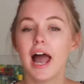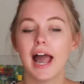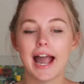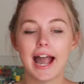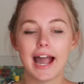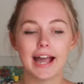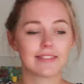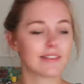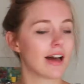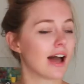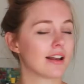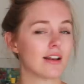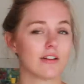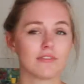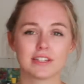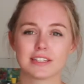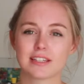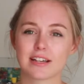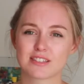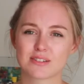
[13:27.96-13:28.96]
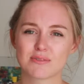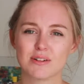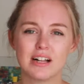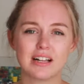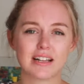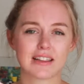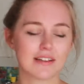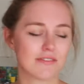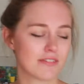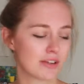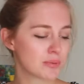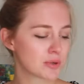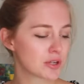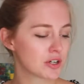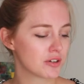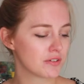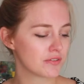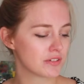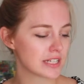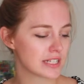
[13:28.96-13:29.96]
and I love it as well. Living
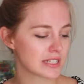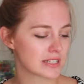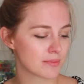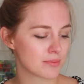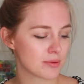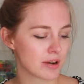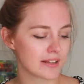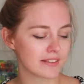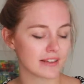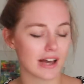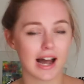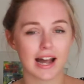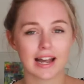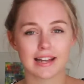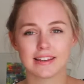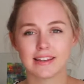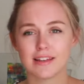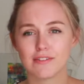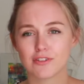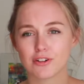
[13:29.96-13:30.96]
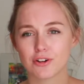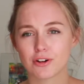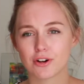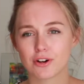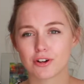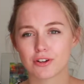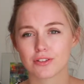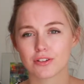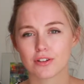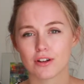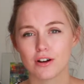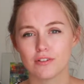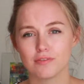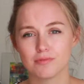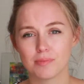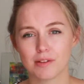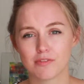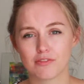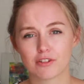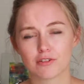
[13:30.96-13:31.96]
Proof is a brand that I never heard
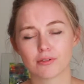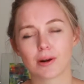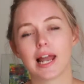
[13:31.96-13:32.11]
of before.